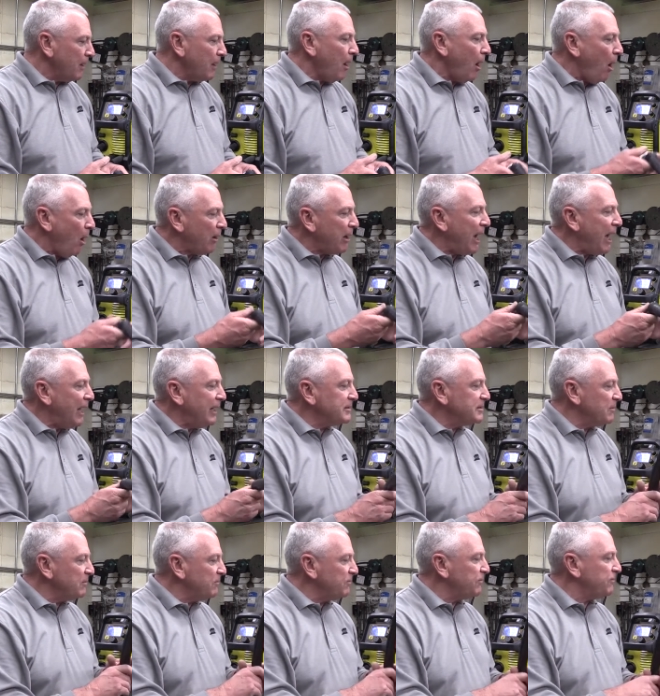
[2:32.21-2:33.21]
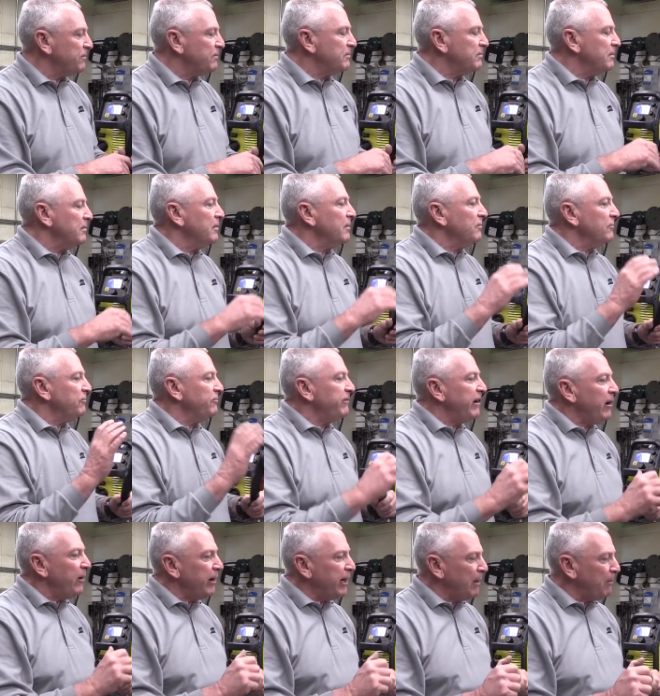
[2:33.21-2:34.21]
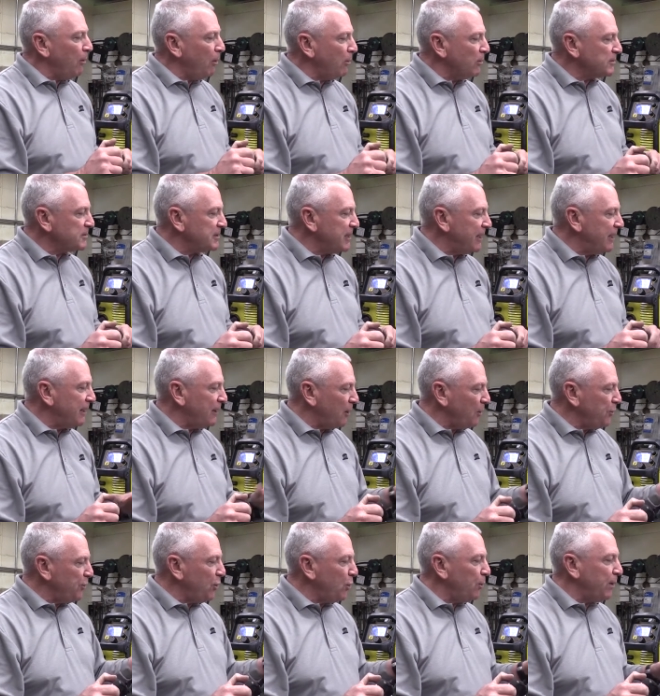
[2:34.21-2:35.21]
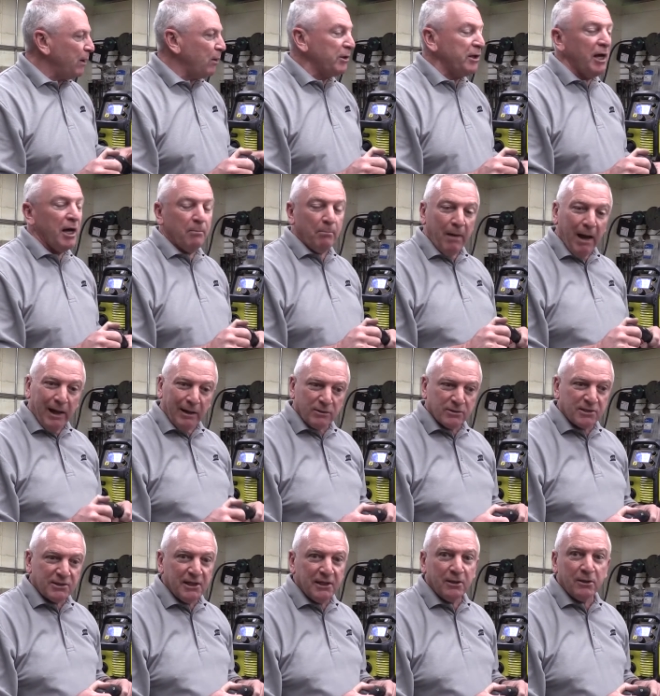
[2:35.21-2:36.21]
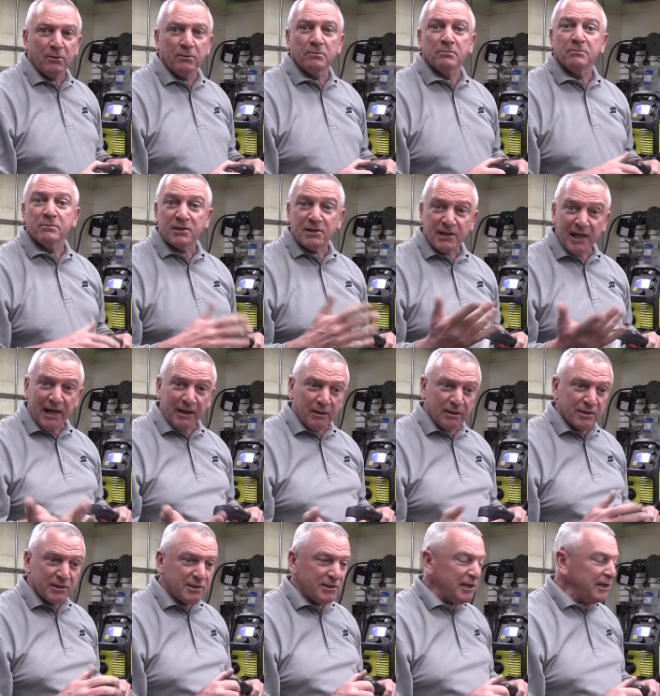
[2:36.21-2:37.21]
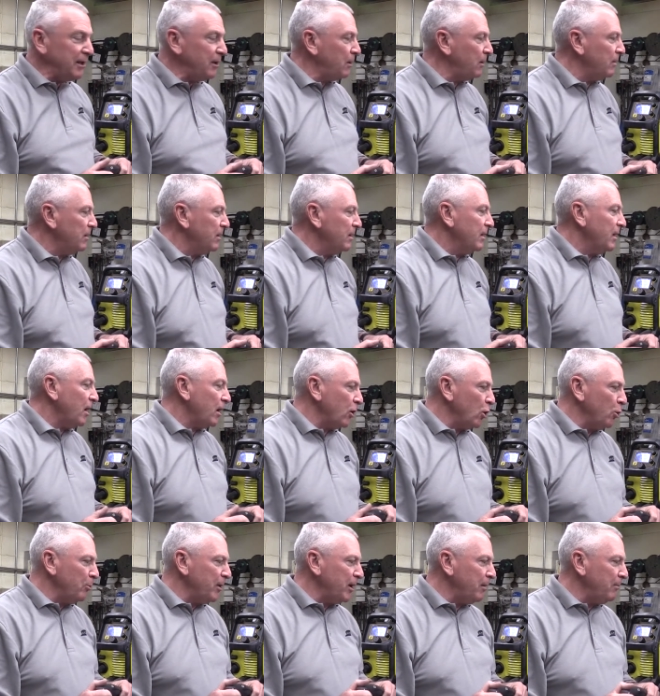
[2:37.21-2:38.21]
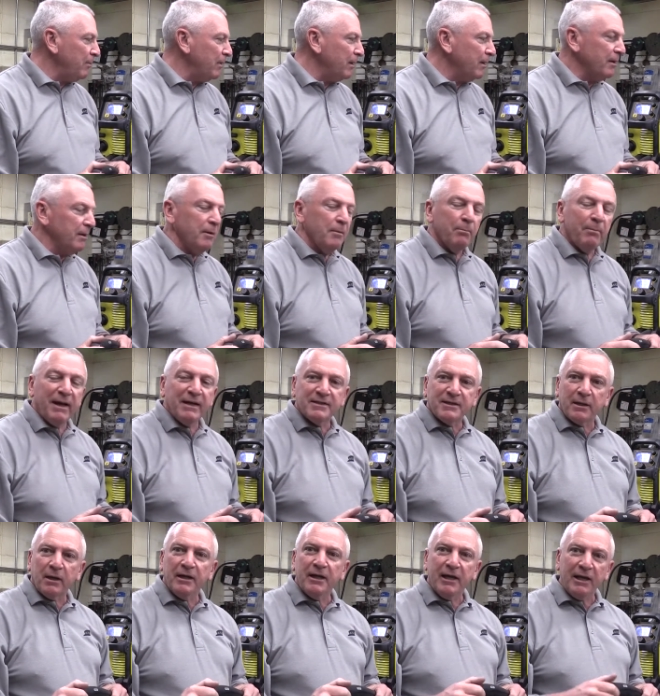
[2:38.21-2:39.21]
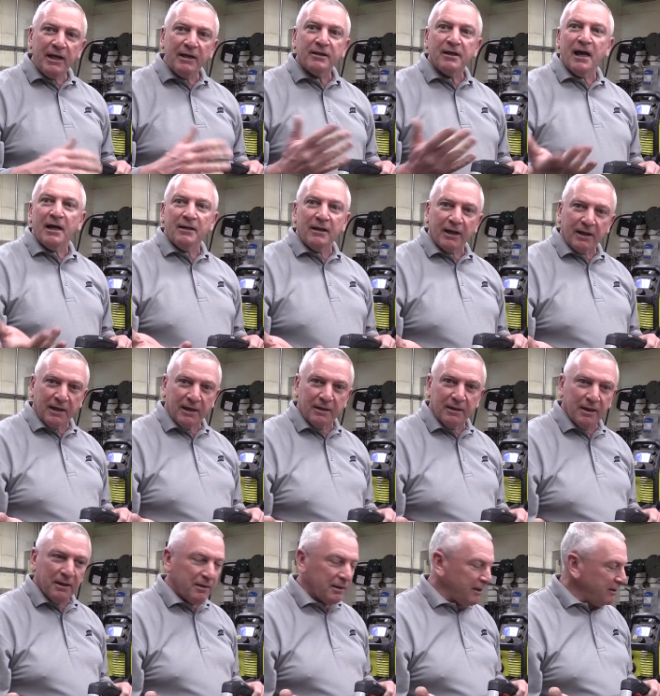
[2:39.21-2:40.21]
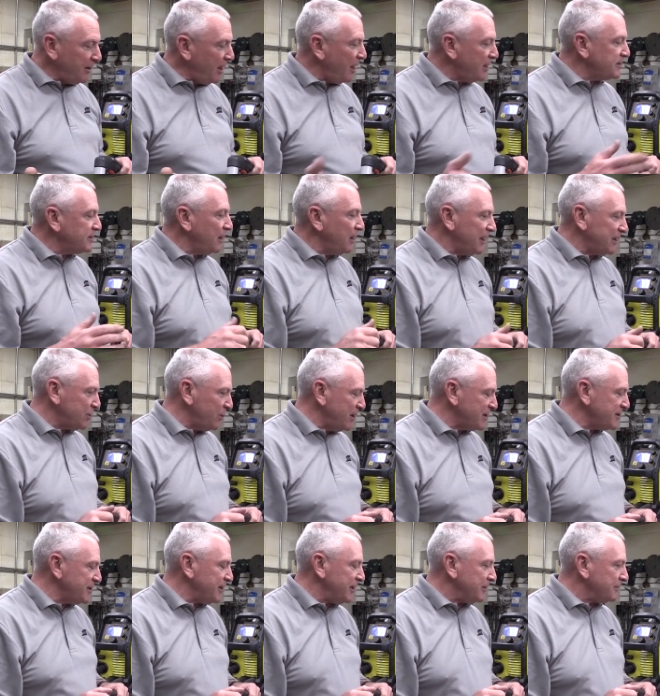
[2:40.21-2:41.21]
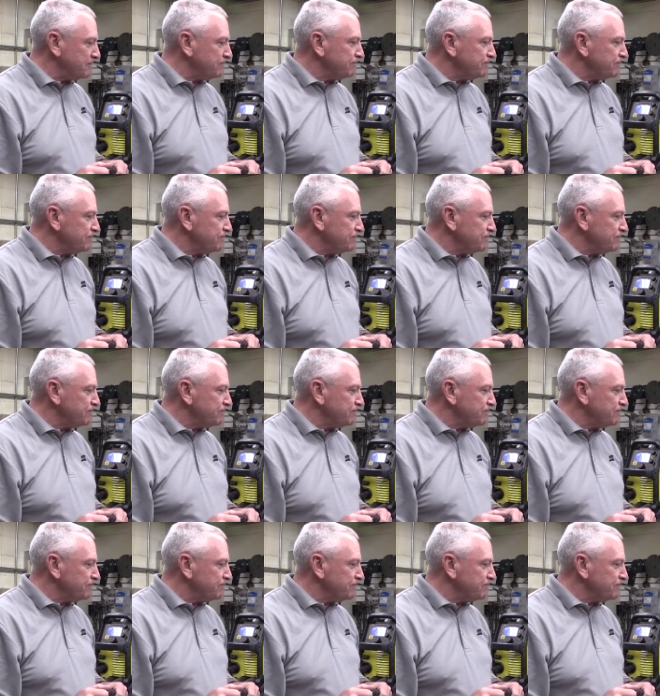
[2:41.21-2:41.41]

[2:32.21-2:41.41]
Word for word: all kinds of variables that it'll do. It'll cut mild steel, stainless steel, aluminum, basically anything that conducts electricity.